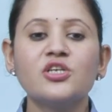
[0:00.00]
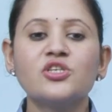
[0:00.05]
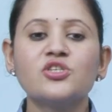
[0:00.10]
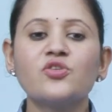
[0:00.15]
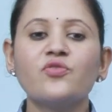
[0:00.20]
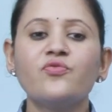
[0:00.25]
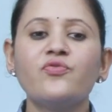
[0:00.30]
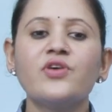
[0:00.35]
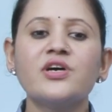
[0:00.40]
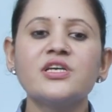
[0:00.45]

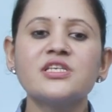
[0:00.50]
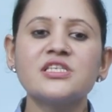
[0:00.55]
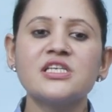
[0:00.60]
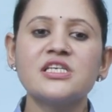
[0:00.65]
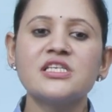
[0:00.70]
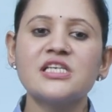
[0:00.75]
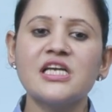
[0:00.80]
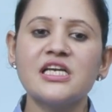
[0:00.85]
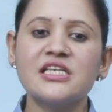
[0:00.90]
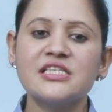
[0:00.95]
So first
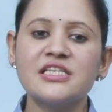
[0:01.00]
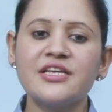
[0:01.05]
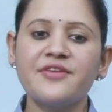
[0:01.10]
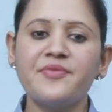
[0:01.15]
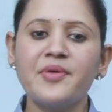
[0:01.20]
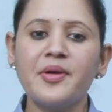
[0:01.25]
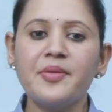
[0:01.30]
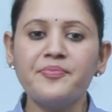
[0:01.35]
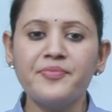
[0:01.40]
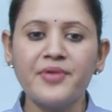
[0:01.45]
is
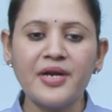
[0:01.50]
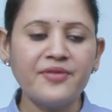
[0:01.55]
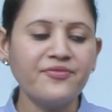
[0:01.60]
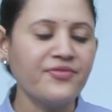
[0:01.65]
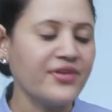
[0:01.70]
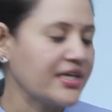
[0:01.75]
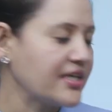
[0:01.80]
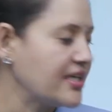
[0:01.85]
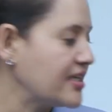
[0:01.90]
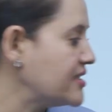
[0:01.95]
HCF by
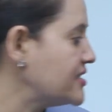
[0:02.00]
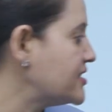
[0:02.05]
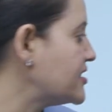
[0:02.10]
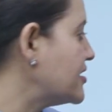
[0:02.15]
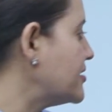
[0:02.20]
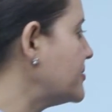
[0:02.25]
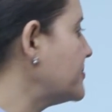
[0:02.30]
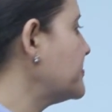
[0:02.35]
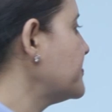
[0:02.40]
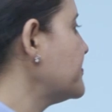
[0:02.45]
prime
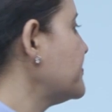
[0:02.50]
factorization.